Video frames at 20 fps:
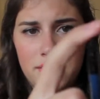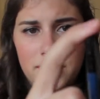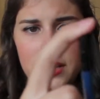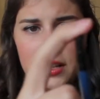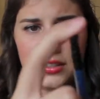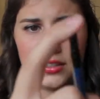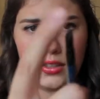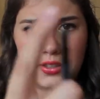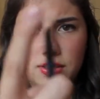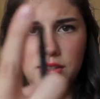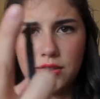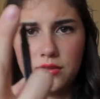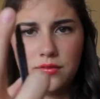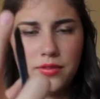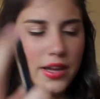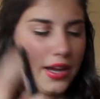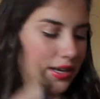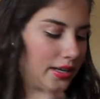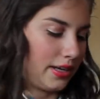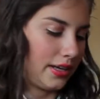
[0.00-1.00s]
that's also
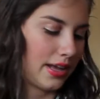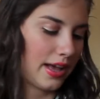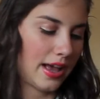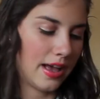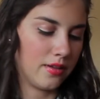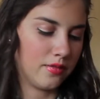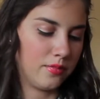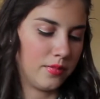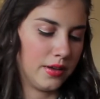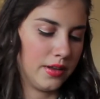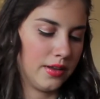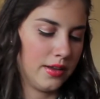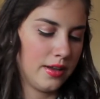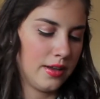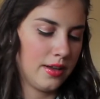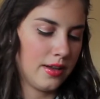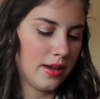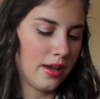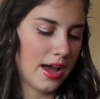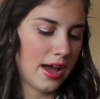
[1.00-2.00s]
handy to have, but
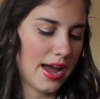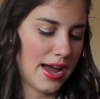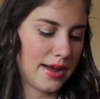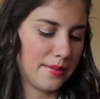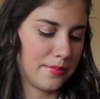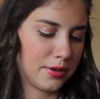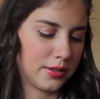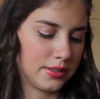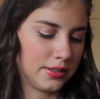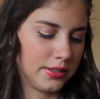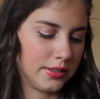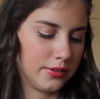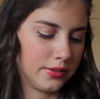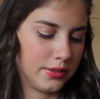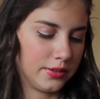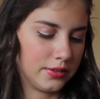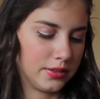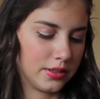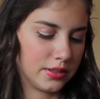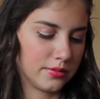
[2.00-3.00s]
I personally don't
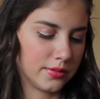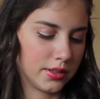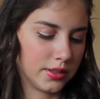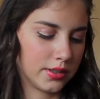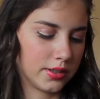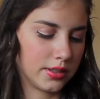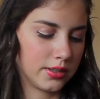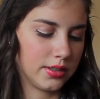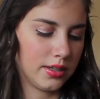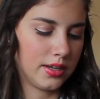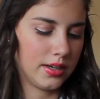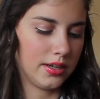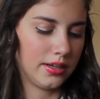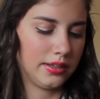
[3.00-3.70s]
use a smudger because